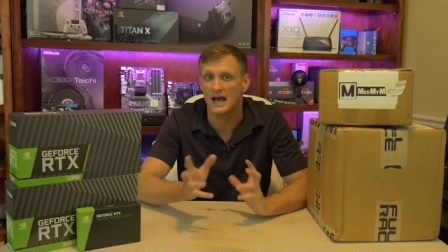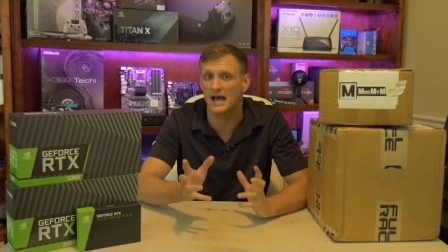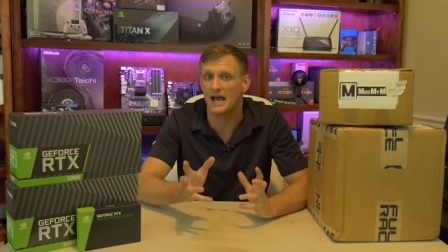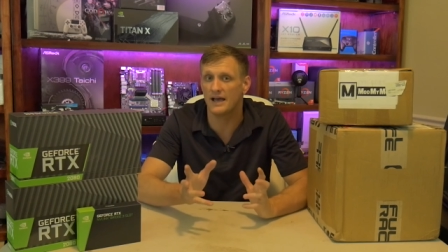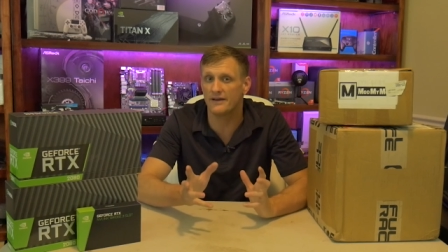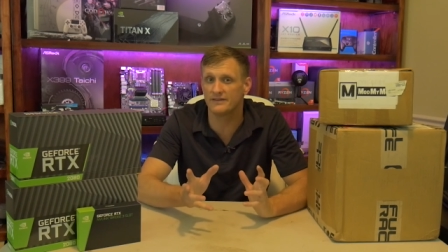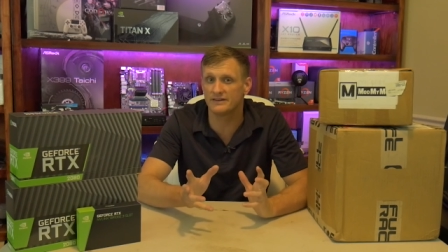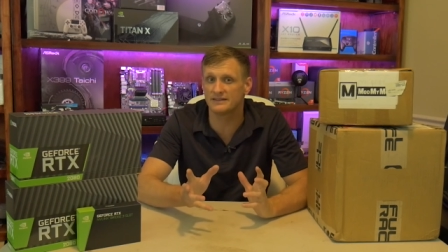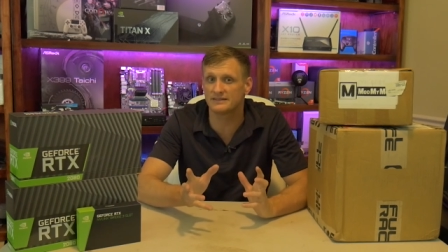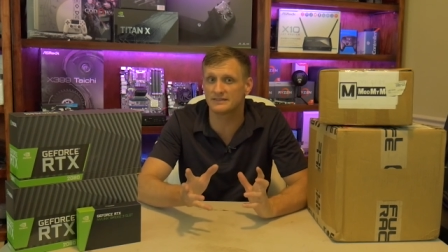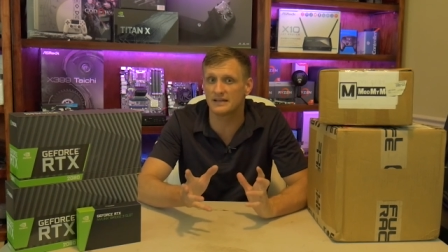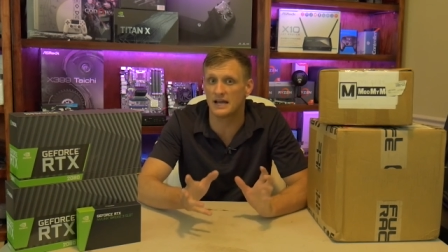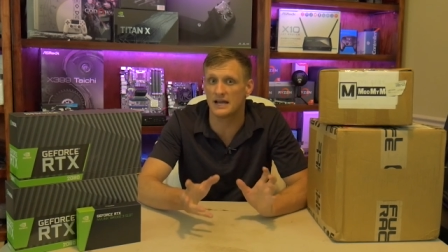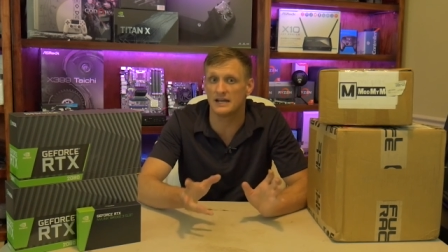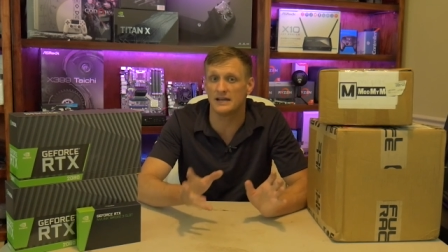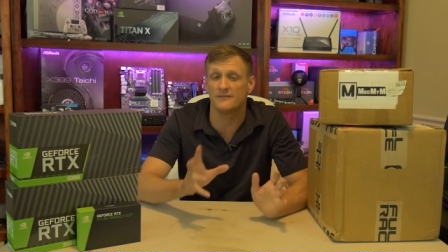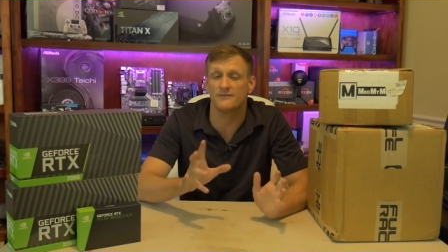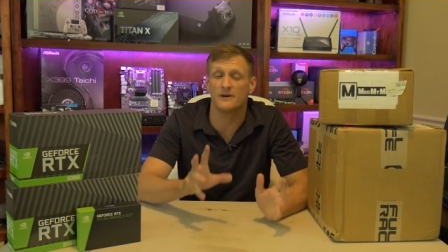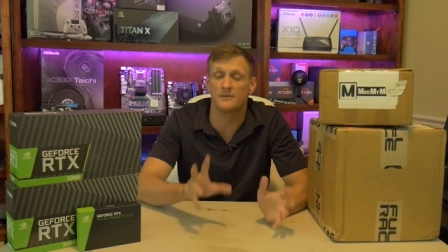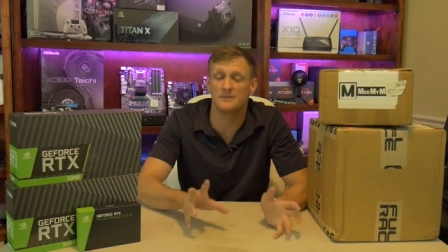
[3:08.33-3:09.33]
I haven't
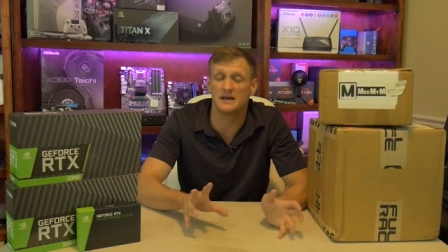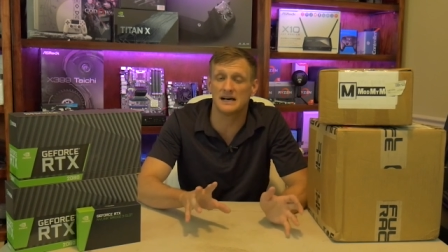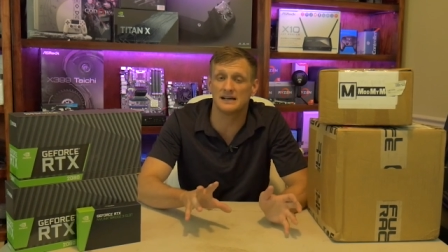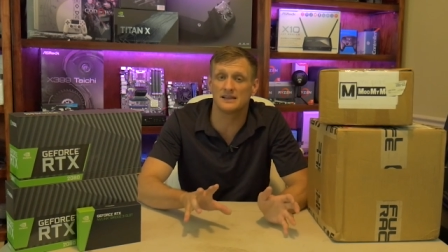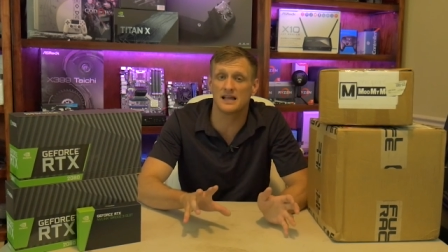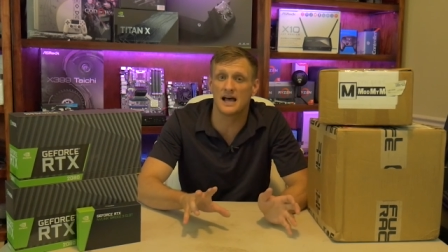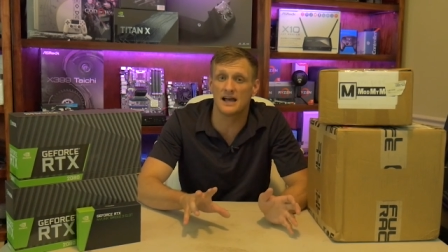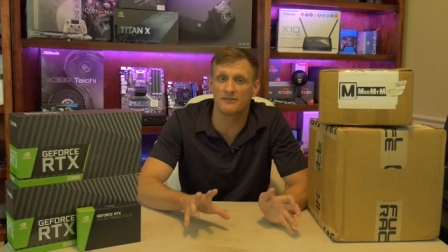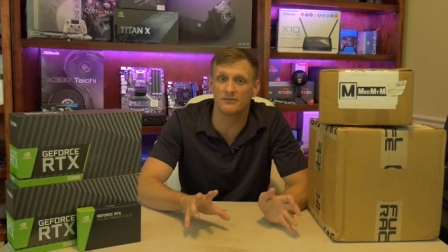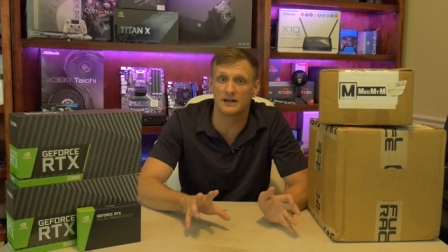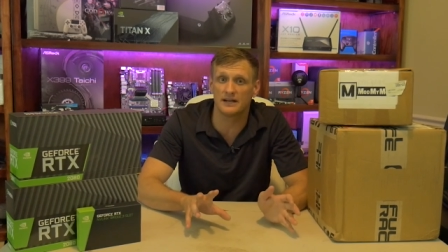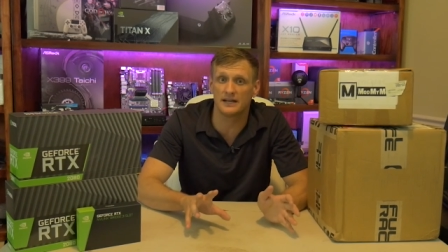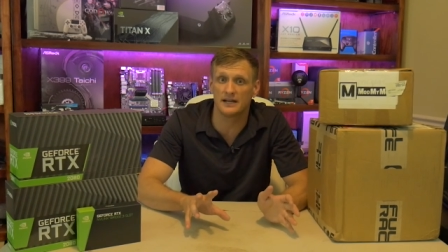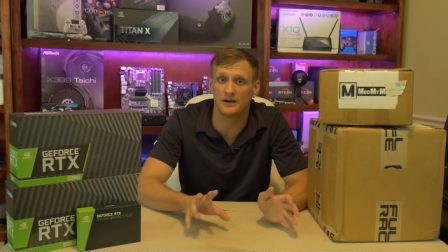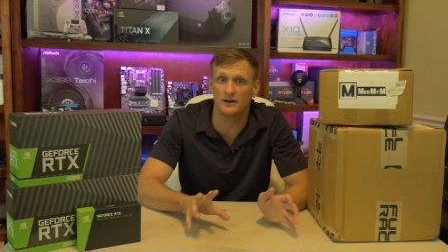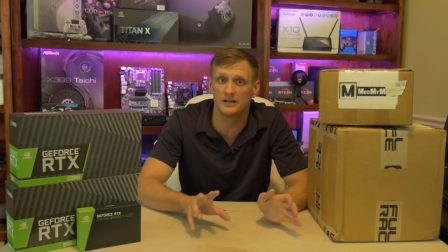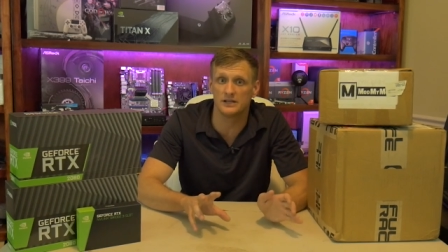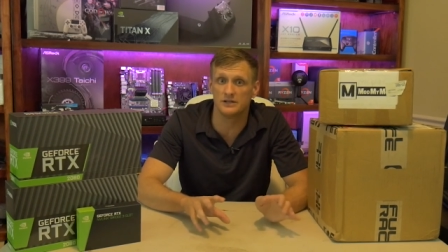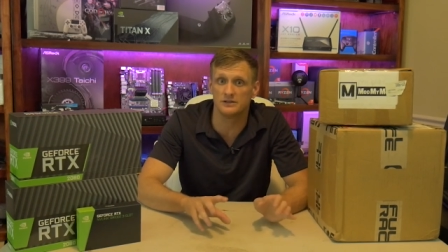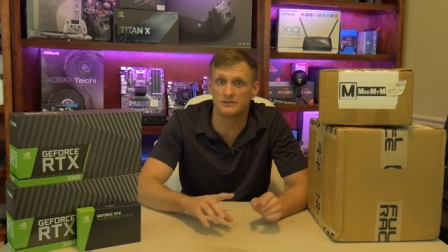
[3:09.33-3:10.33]
decided. If I'm not live right
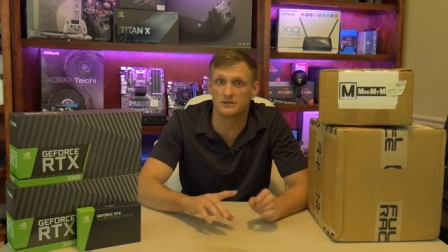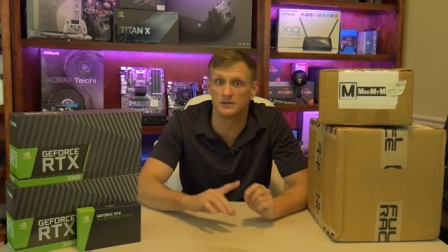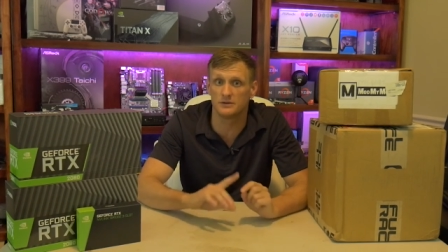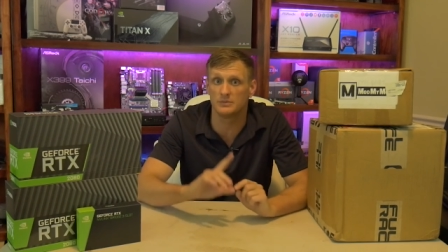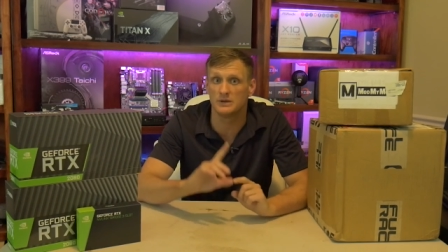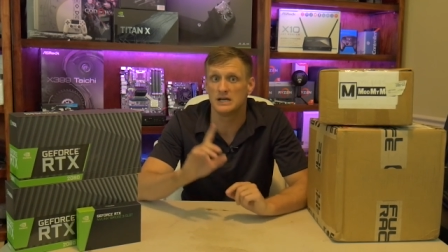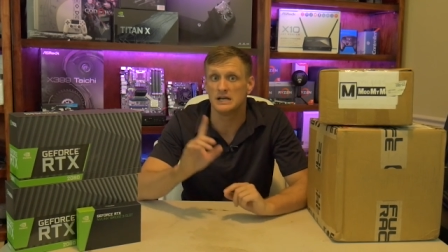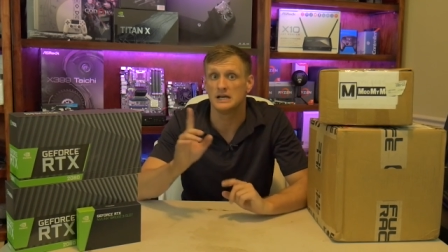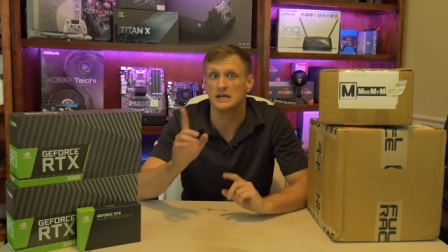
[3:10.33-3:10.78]
now on YouTube,